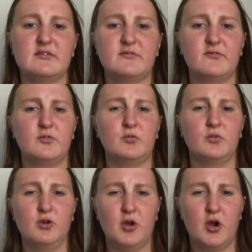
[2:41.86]
in full,
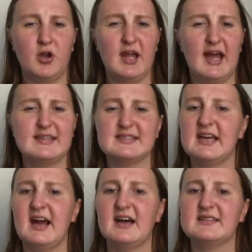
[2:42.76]
no, as
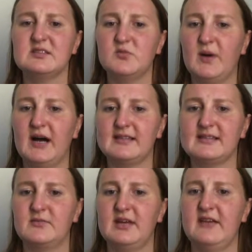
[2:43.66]
there are still
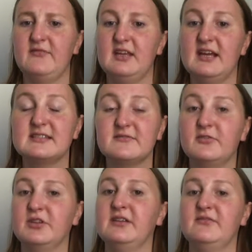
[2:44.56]
parts that we have yet to
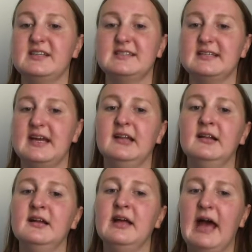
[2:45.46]
fully investigate.
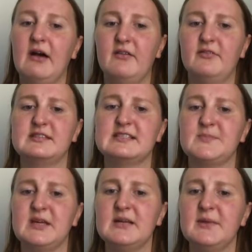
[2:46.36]
However, to
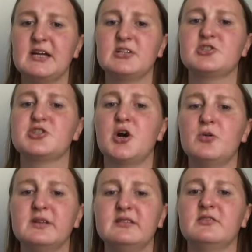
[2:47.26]
speak about
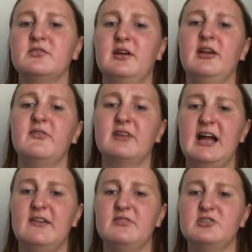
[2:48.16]
controlling the threat of
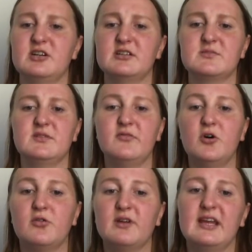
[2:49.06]
counterfeit drugs, we have
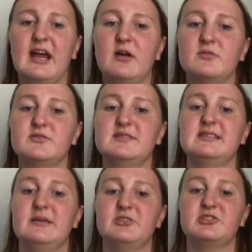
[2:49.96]
already helped to
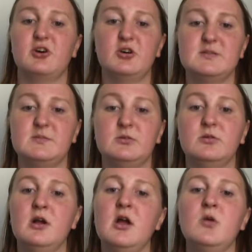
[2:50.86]
establish the
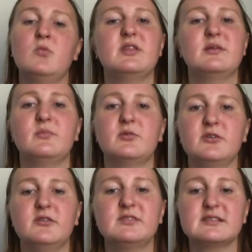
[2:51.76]
hospital with an
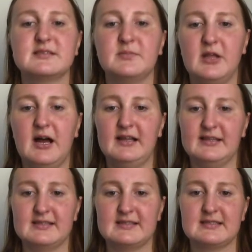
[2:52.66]
improved
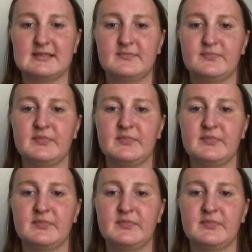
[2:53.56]
supplier list.